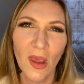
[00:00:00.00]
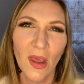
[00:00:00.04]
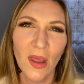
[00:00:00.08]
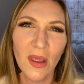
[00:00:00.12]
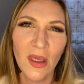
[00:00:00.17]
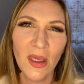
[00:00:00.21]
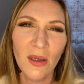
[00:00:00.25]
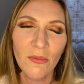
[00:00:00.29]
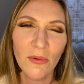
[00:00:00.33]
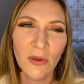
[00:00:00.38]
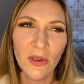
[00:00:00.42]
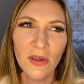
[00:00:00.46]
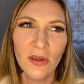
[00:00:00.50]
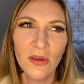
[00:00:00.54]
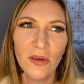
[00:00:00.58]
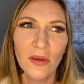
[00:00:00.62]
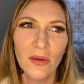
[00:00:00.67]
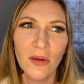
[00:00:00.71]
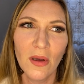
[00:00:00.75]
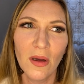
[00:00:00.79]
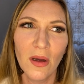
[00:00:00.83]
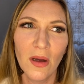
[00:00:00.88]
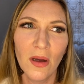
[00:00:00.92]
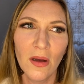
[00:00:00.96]
He would
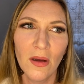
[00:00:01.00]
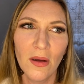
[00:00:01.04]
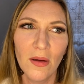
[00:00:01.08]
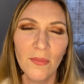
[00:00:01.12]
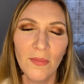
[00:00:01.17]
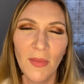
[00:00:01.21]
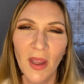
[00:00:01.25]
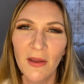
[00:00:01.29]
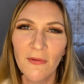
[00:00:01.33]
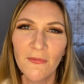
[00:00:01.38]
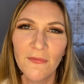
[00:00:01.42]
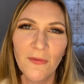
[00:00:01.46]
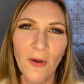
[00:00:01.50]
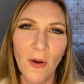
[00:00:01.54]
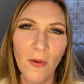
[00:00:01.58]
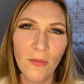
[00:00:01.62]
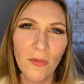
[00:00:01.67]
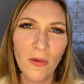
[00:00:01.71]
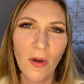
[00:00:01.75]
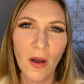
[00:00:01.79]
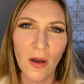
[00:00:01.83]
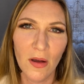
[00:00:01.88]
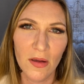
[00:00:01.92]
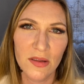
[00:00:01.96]
make
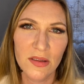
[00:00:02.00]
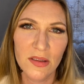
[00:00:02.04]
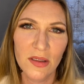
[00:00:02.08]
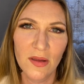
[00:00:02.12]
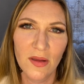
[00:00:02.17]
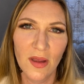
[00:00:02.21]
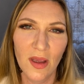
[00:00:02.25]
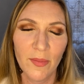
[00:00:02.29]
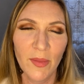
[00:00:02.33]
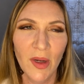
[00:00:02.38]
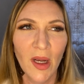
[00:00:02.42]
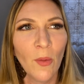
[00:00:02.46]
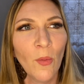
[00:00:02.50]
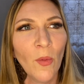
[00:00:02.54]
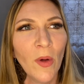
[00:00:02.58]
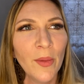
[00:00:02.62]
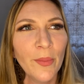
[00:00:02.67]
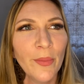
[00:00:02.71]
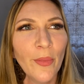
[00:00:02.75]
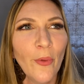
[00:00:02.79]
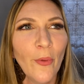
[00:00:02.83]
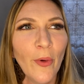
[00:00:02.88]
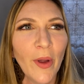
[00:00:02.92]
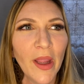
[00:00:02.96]
phone calls to them, and at
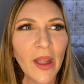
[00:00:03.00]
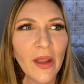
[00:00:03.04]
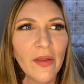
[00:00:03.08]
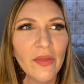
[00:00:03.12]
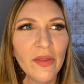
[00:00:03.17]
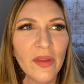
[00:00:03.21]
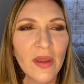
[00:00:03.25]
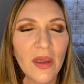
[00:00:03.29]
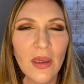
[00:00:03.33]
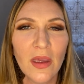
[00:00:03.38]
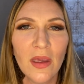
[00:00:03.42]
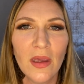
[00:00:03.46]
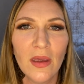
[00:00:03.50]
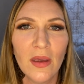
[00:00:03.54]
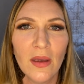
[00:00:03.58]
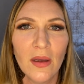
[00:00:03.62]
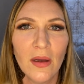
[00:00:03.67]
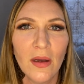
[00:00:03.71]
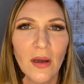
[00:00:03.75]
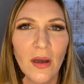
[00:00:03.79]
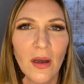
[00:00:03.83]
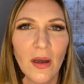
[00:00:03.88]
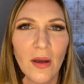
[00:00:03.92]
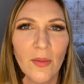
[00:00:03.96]
one point the
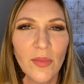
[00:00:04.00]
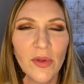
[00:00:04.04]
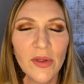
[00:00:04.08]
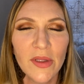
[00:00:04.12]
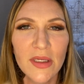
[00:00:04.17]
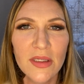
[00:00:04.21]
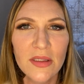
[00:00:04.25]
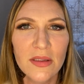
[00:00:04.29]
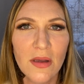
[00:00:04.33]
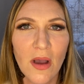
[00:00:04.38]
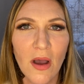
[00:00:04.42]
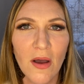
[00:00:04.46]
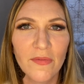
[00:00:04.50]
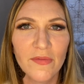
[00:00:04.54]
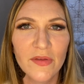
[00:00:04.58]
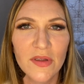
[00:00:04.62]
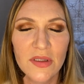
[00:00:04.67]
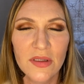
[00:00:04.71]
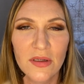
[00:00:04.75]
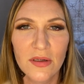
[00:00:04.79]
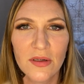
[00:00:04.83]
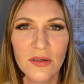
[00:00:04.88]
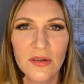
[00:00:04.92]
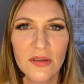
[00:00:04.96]
police
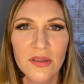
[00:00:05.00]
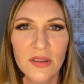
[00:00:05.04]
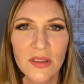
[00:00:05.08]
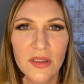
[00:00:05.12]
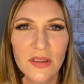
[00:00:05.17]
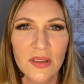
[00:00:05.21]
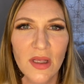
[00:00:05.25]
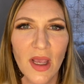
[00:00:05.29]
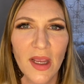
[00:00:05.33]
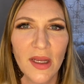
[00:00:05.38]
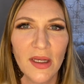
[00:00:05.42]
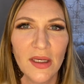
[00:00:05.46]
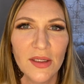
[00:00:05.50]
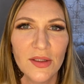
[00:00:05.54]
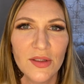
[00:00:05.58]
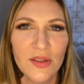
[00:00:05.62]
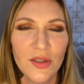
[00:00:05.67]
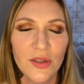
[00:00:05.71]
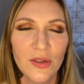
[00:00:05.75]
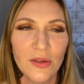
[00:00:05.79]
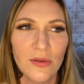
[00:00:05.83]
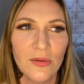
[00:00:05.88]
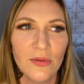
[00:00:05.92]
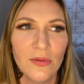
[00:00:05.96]
officers decided
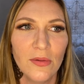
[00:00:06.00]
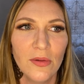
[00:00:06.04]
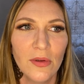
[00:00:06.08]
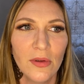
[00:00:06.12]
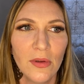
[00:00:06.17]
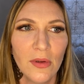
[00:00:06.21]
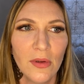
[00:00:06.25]
to,